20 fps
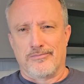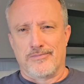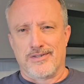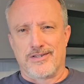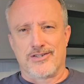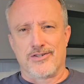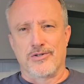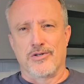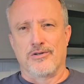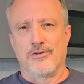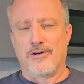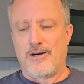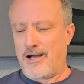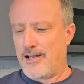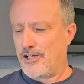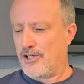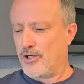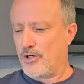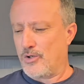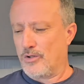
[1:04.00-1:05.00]
So I
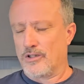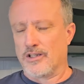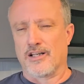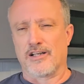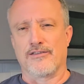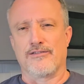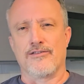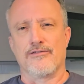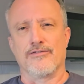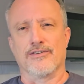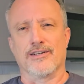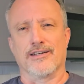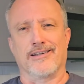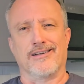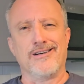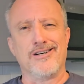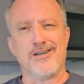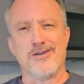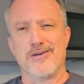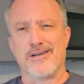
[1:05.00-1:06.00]
know a lot of you feel like,
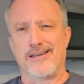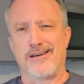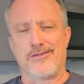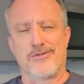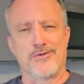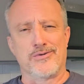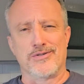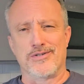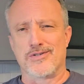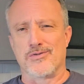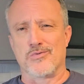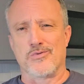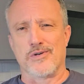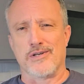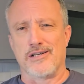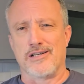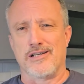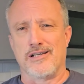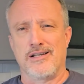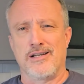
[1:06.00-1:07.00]
oh, I gotta throw this
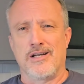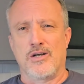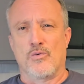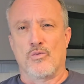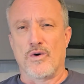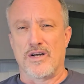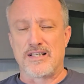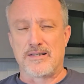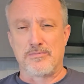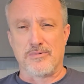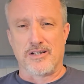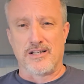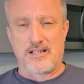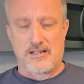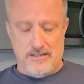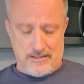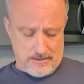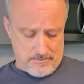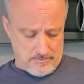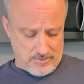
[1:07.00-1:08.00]
away, waste
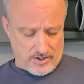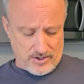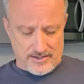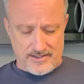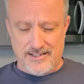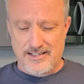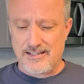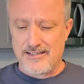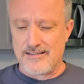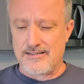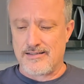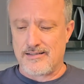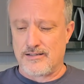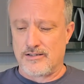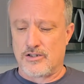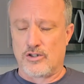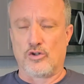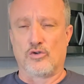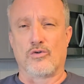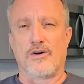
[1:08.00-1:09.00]
money, because
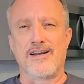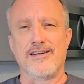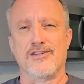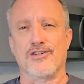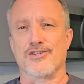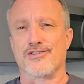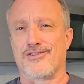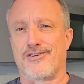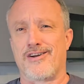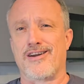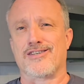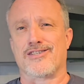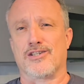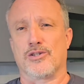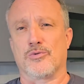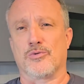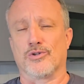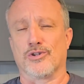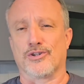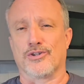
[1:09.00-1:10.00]
these grinders are actually
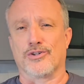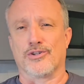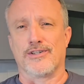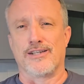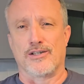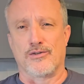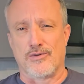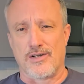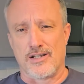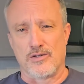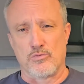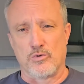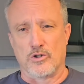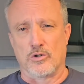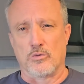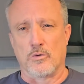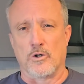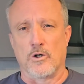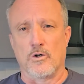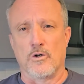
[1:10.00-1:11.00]
really good. They grind really
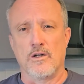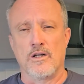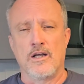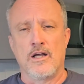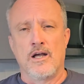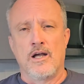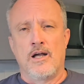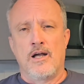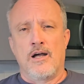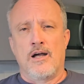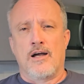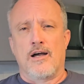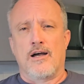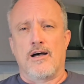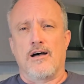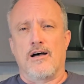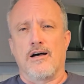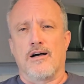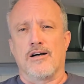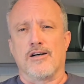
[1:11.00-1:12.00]
well.
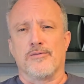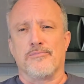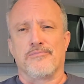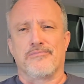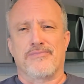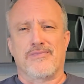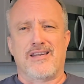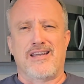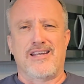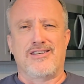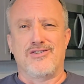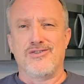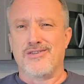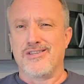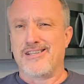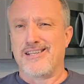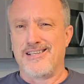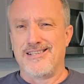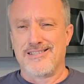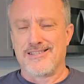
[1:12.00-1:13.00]
And you
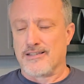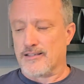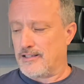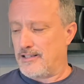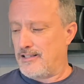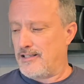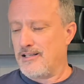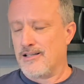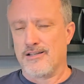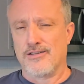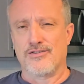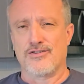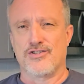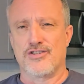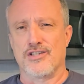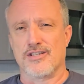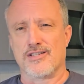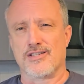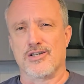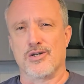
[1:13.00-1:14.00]
could easily
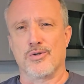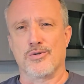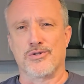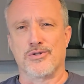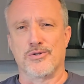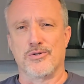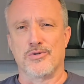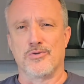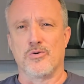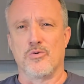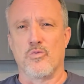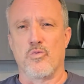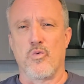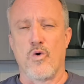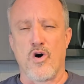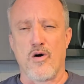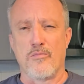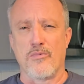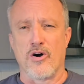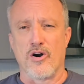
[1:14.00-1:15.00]
just go to
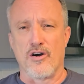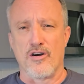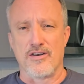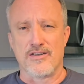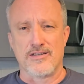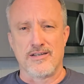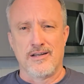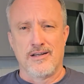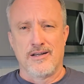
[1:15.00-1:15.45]
Walmart